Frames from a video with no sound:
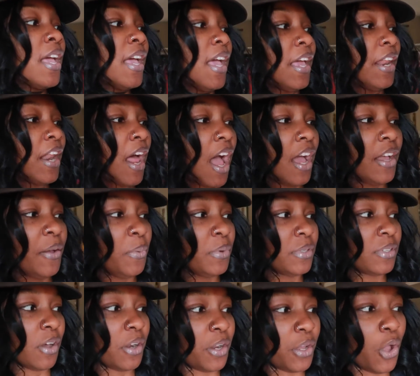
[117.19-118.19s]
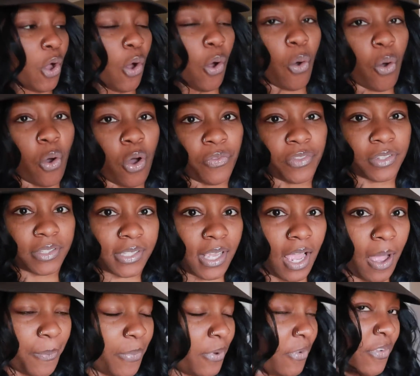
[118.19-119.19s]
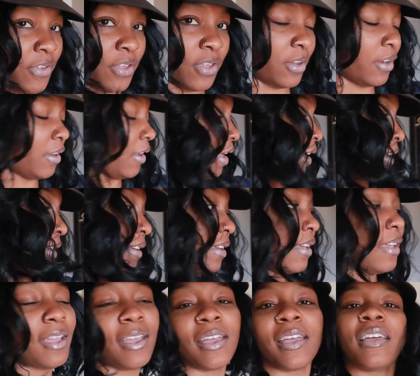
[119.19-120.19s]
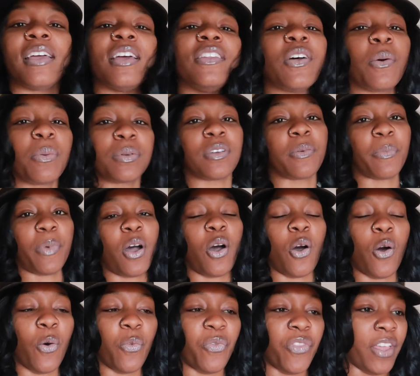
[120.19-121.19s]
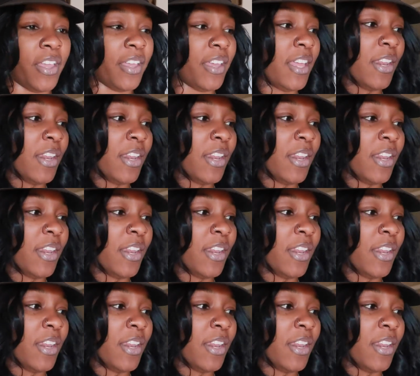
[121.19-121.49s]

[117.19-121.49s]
And it was going to go on the top of here. Like, it, there was going to be a whole thing.